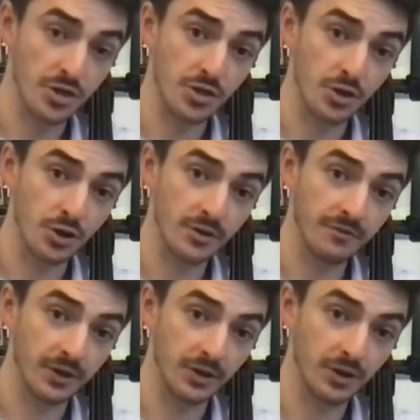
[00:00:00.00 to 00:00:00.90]
third
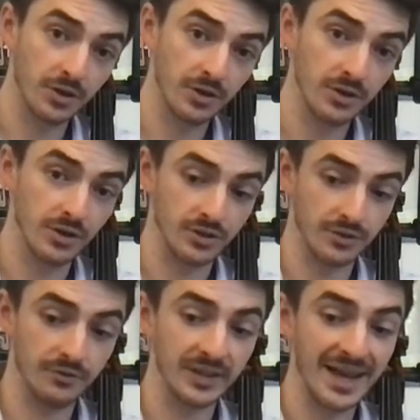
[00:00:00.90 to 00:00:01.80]
finger is
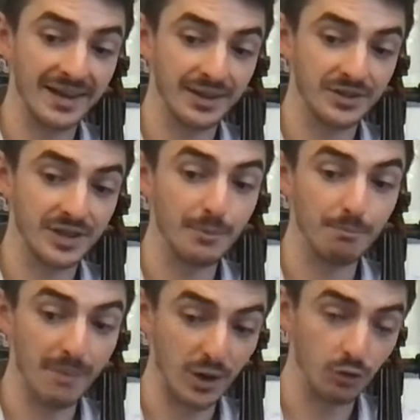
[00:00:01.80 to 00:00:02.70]
flat against that
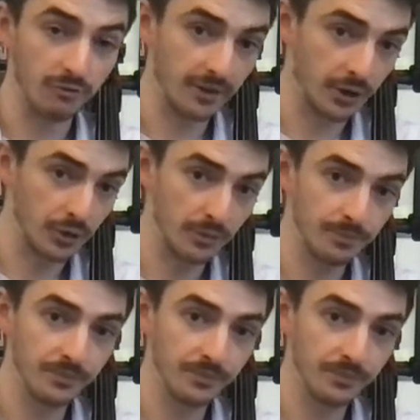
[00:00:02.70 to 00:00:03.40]
metal ferrule.